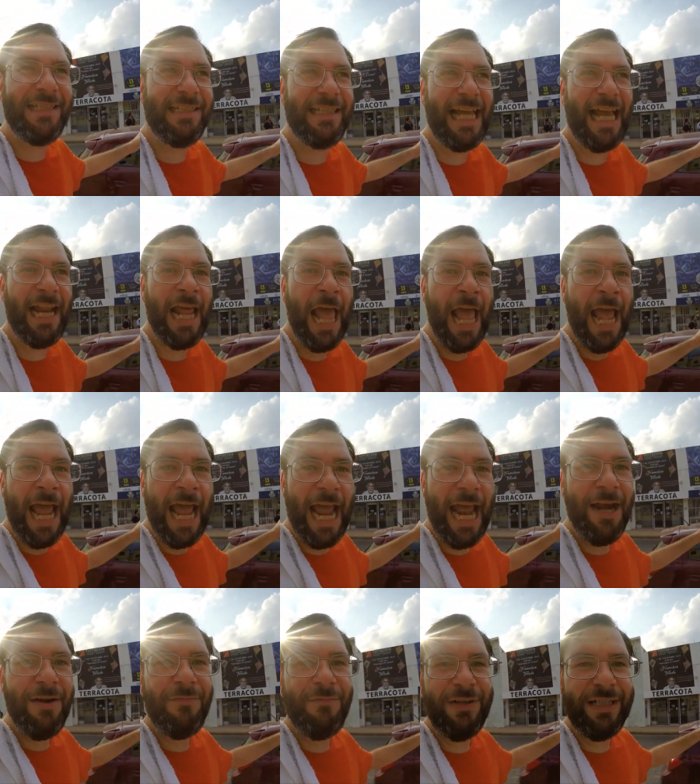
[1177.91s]
is that
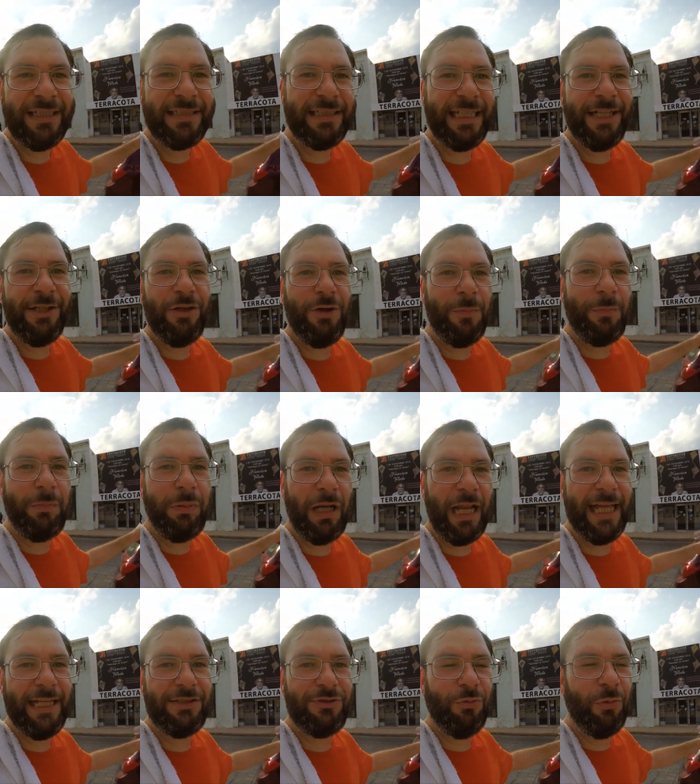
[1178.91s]
every single
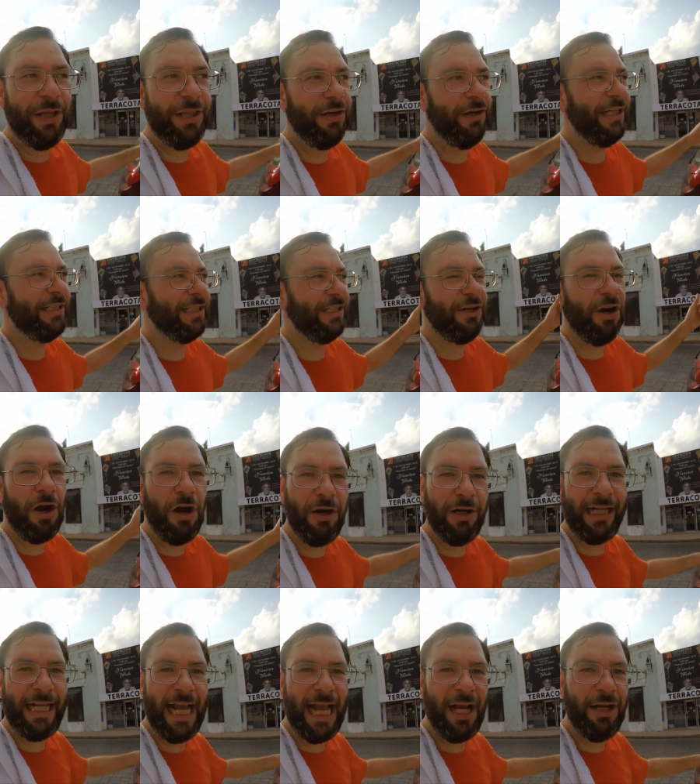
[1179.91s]
place, whether it's an
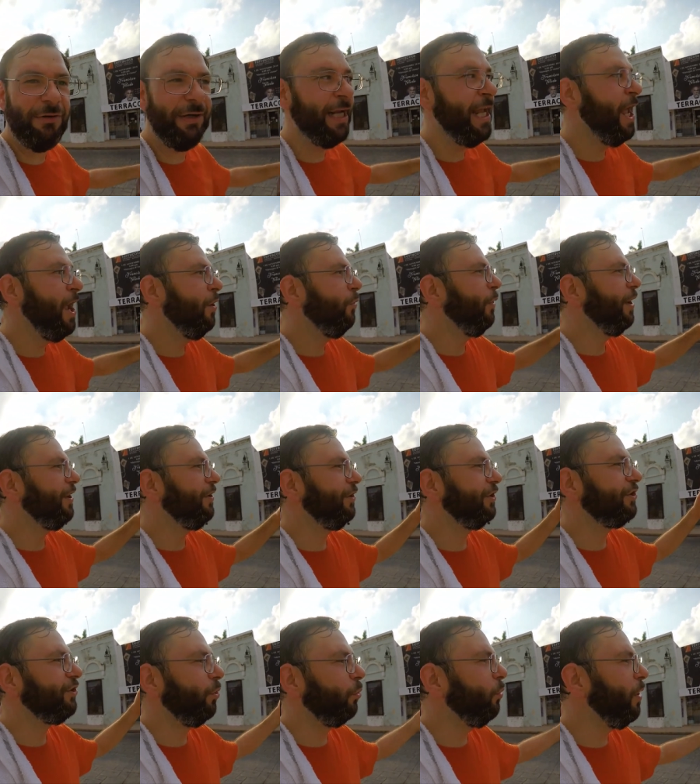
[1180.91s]
art gallery, whether
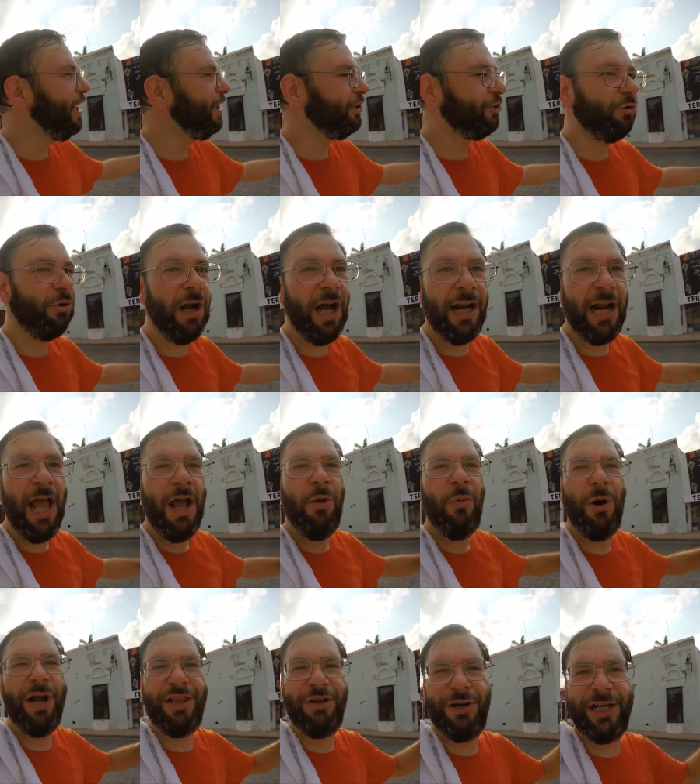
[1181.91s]
it's a restaurant,
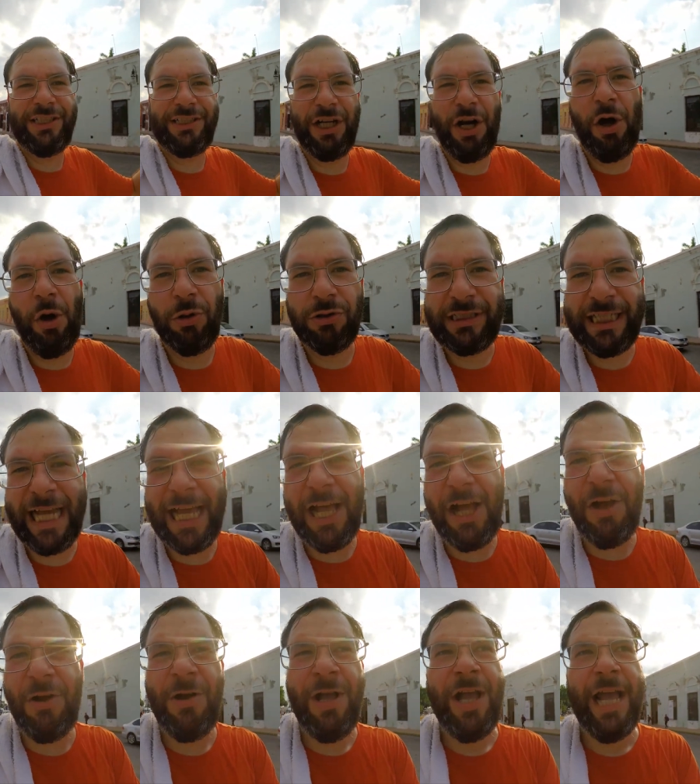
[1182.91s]
whether it's a
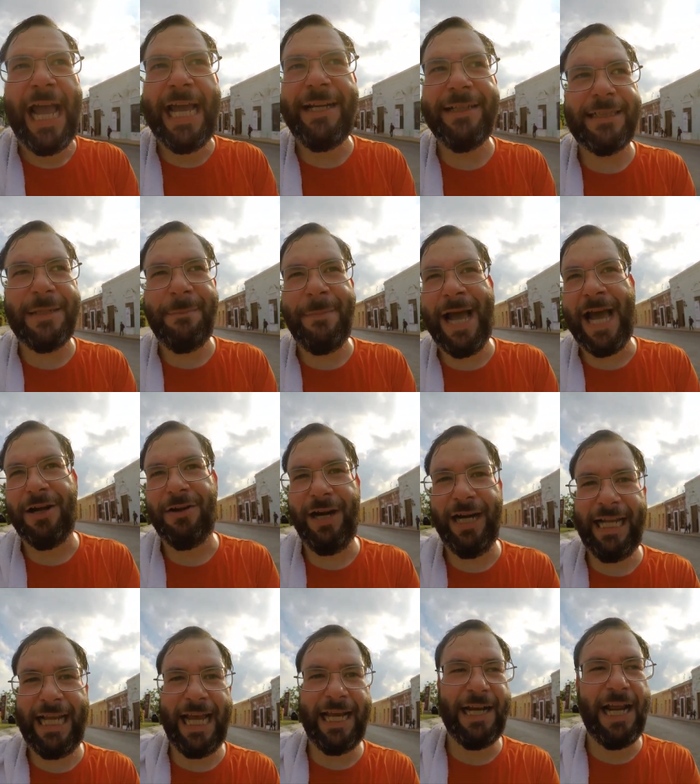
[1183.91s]
hotel, it doesn't matter.
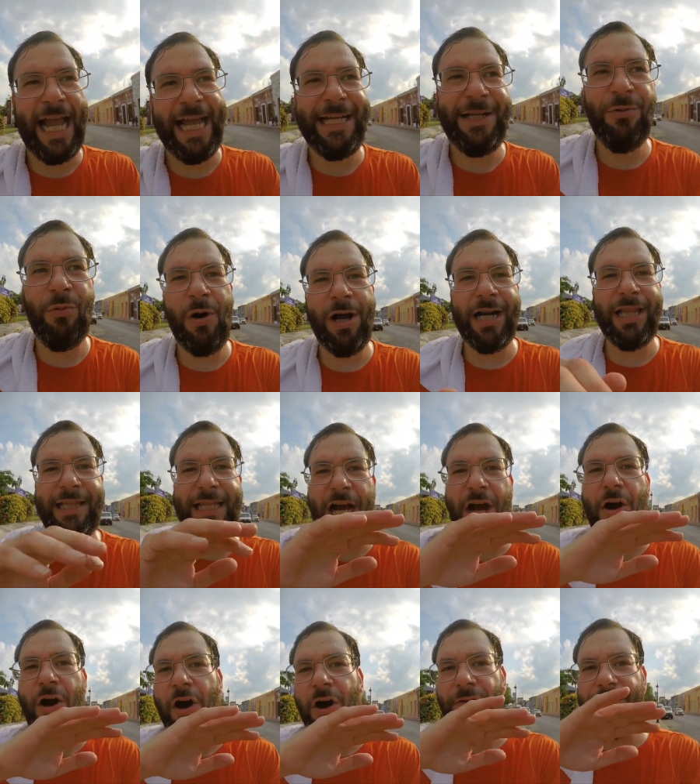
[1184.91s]
Again, any one of the,
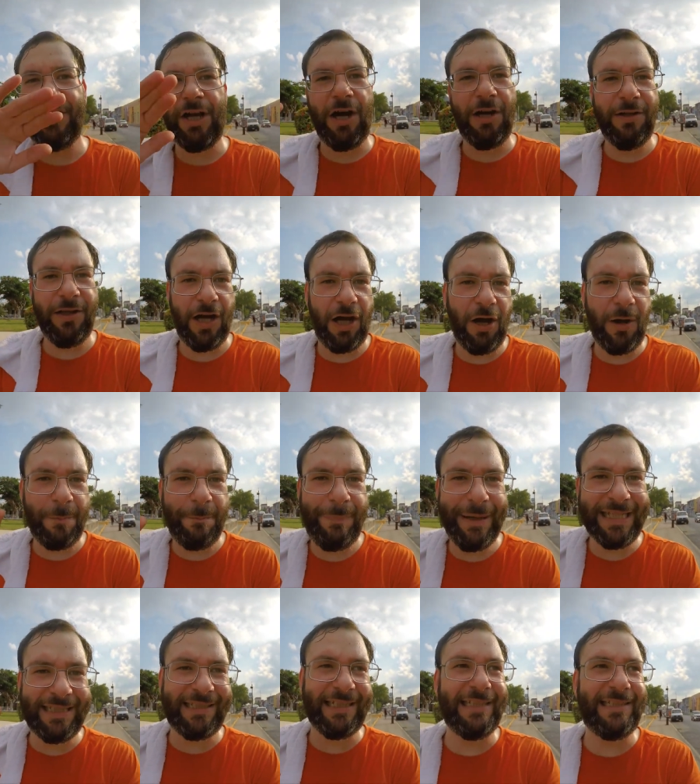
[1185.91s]
all, all, all
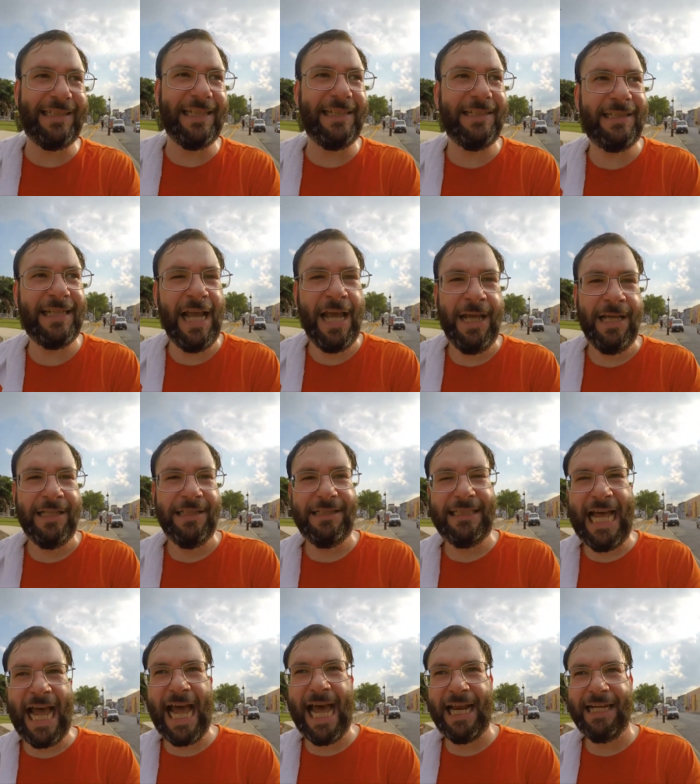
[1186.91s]
businesses
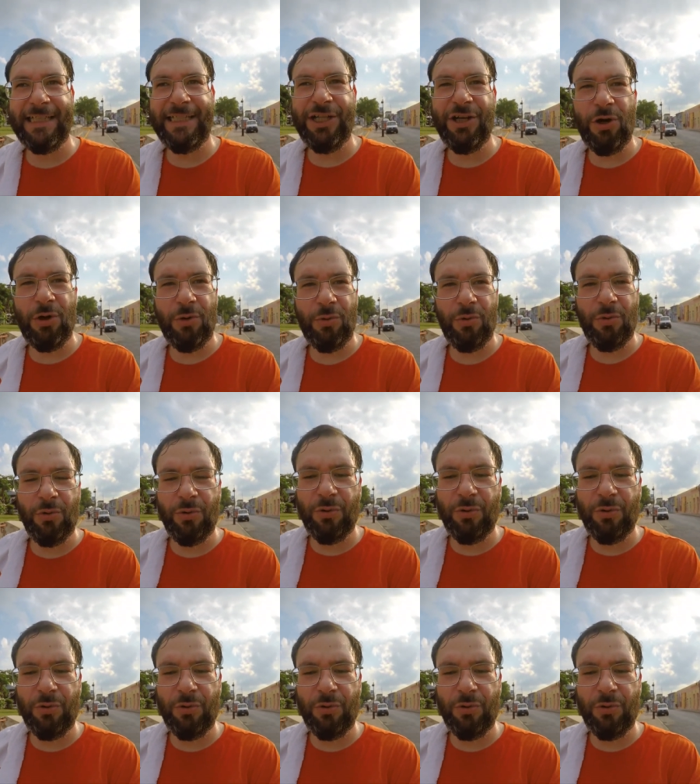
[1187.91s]
that, you know,